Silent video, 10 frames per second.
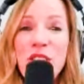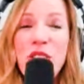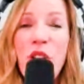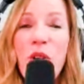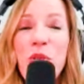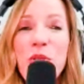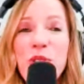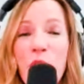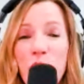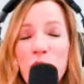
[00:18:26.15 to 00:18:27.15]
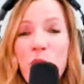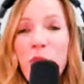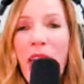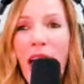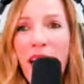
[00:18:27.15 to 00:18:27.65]
So we
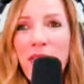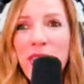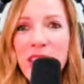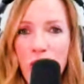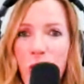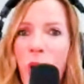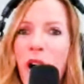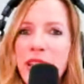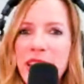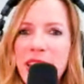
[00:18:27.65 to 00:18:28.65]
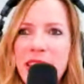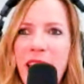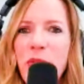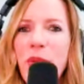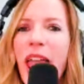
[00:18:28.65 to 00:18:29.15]
have these qualities,
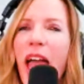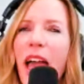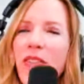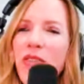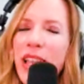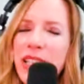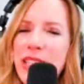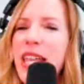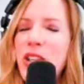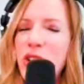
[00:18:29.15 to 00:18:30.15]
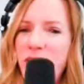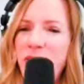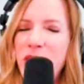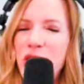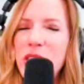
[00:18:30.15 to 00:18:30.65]
and we have standard
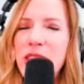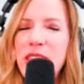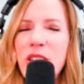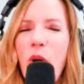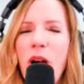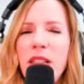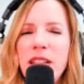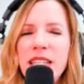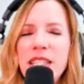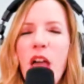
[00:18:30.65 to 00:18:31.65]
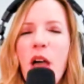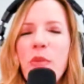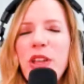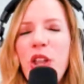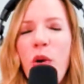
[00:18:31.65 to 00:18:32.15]
definitions to the qualities, but
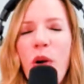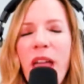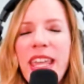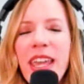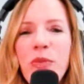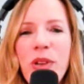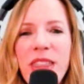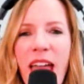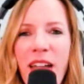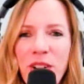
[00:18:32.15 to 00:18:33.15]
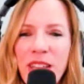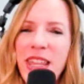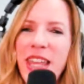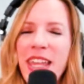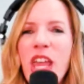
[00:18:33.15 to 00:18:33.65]
again, with
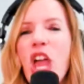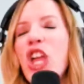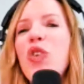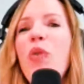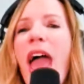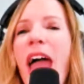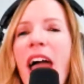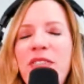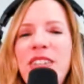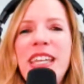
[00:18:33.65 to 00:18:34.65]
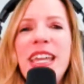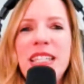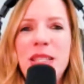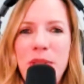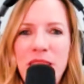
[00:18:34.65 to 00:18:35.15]
everything, you have to get
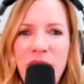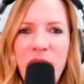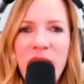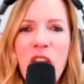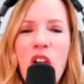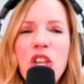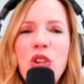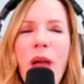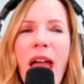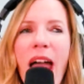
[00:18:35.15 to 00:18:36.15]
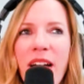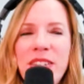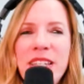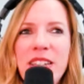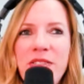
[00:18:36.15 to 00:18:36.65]
specific. You have
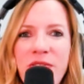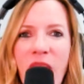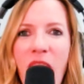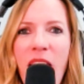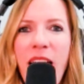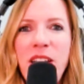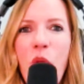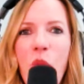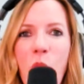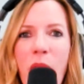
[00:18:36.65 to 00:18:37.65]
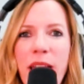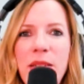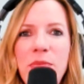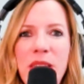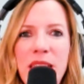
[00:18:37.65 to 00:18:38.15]
to define what it
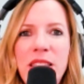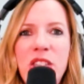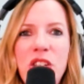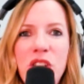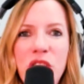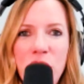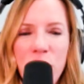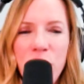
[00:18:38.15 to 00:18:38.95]
means to you.